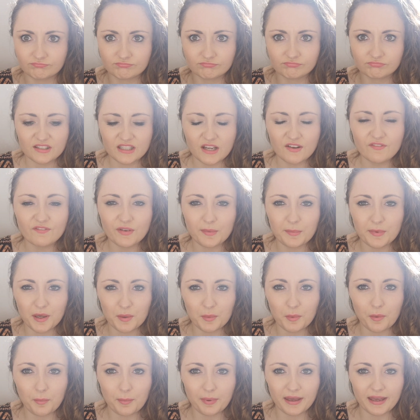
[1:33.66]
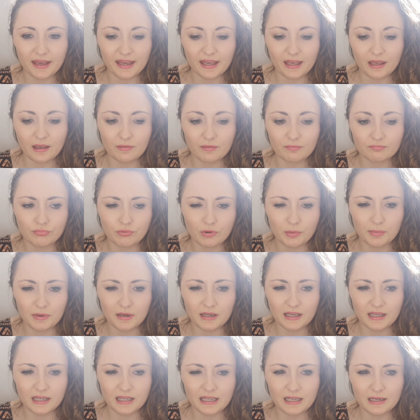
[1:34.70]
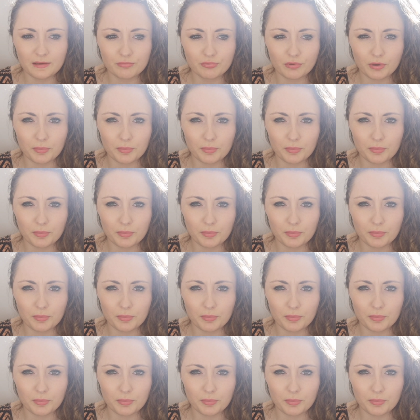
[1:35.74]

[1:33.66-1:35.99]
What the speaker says: something beginning with B. Bromelain,